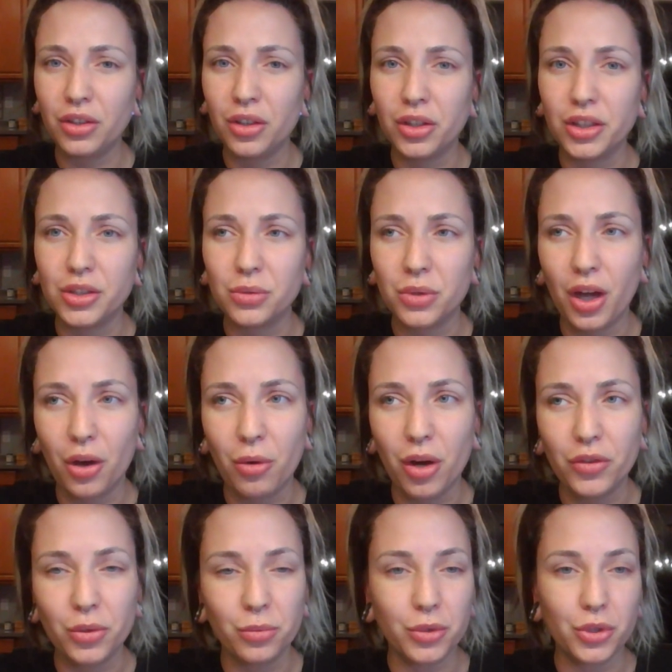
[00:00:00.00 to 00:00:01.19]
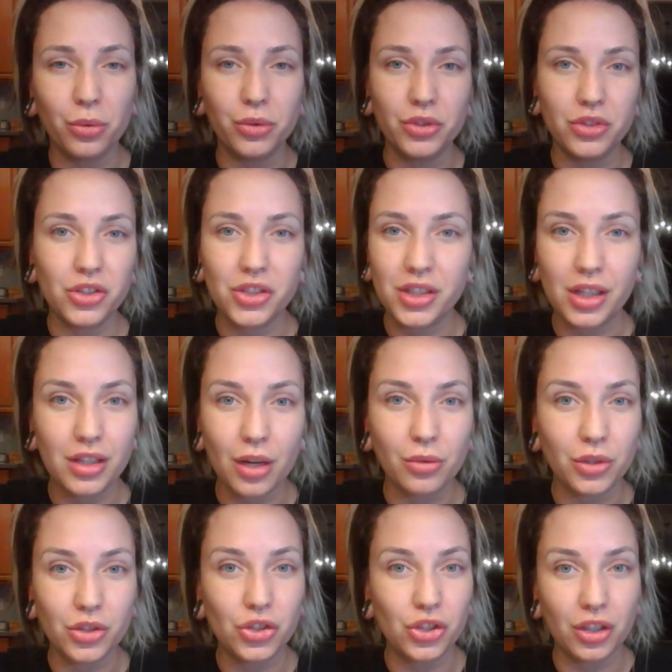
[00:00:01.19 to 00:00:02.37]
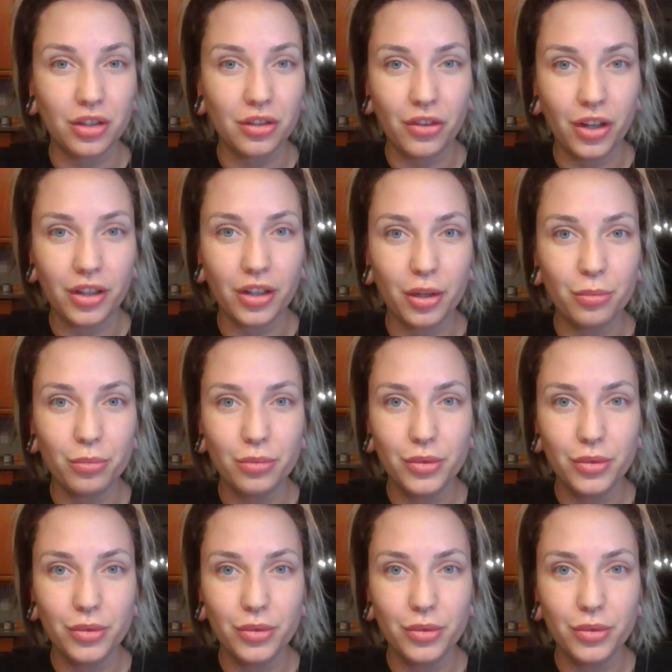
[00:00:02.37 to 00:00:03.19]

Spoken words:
courage with how often we're told to just sit down and shut the fuck up.